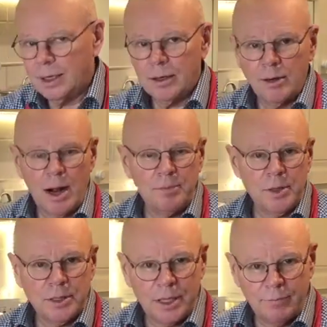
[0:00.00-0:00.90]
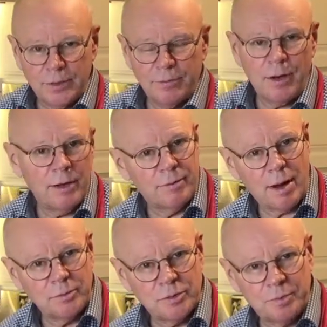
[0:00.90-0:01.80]
Grab your 75
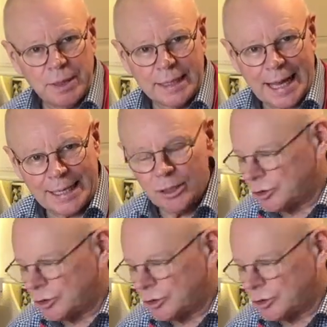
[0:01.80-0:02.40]
grams of pecan